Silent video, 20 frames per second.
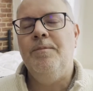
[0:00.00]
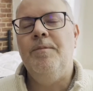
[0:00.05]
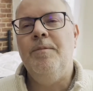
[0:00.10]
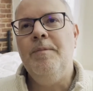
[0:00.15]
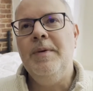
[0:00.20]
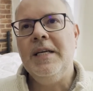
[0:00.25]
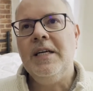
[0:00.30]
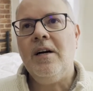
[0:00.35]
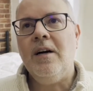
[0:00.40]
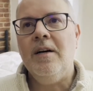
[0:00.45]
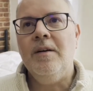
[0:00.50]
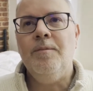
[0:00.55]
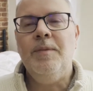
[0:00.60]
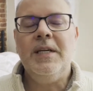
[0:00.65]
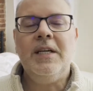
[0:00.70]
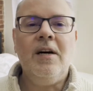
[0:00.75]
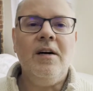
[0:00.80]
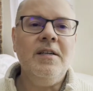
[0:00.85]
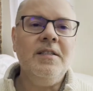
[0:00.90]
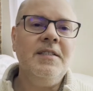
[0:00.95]
because
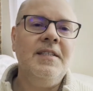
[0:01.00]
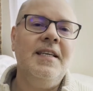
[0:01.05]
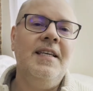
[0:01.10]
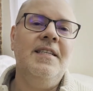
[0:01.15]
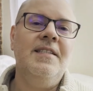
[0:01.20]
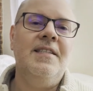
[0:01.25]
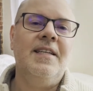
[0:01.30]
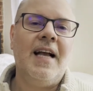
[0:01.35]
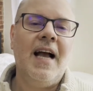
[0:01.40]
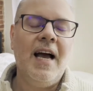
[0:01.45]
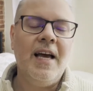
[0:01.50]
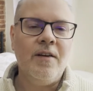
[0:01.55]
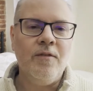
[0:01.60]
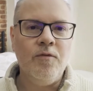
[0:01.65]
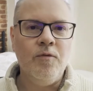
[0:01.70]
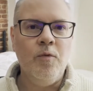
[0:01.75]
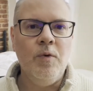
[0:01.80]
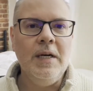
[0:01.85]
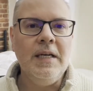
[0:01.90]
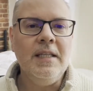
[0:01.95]
because his kind
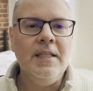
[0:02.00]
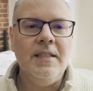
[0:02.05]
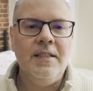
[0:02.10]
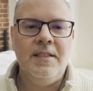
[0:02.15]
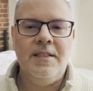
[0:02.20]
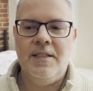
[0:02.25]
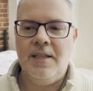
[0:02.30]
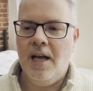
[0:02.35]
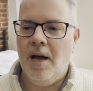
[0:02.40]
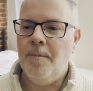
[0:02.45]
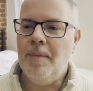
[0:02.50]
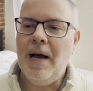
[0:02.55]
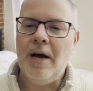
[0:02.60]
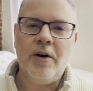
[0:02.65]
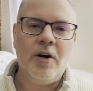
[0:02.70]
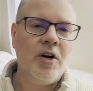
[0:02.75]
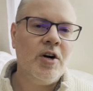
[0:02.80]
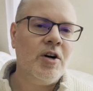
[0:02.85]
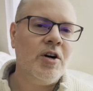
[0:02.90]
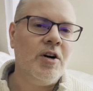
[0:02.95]
of will is
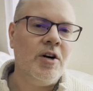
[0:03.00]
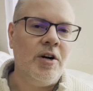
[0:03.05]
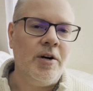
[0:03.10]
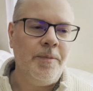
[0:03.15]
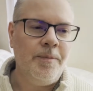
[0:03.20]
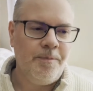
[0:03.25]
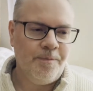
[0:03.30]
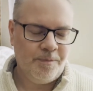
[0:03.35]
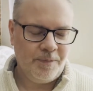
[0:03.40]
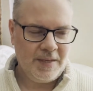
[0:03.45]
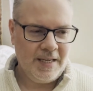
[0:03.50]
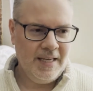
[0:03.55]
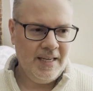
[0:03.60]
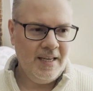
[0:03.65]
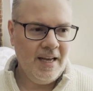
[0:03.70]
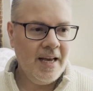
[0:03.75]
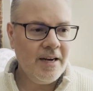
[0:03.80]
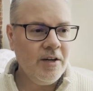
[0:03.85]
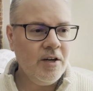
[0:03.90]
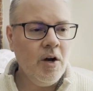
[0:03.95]
about her.
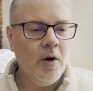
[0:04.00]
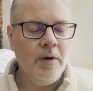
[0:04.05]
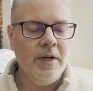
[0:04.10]
I don't know.